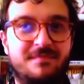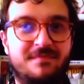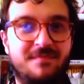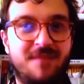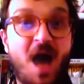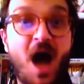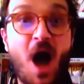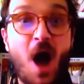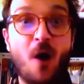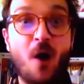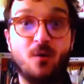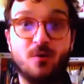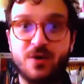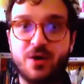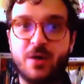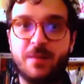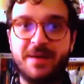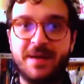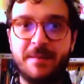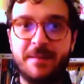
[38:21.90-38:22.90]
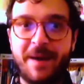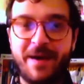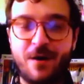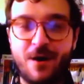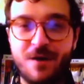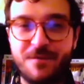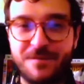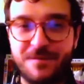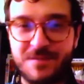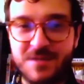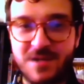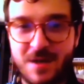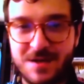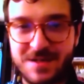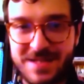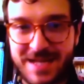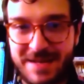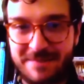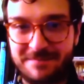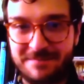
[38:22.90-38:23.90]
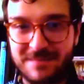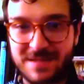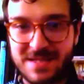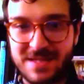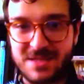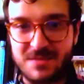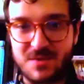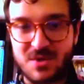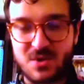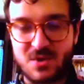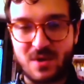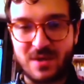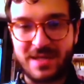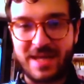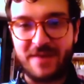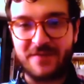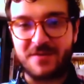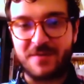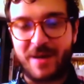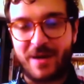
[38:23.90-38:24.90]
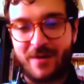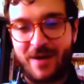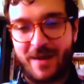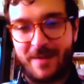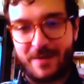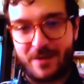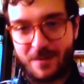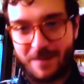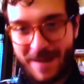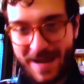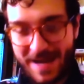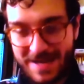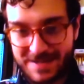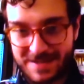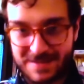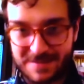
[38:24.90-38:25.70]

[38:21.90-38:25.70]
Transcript: Oh, You'll Be in My Heart from Tarzan, because it was shortly after my grandmother passed.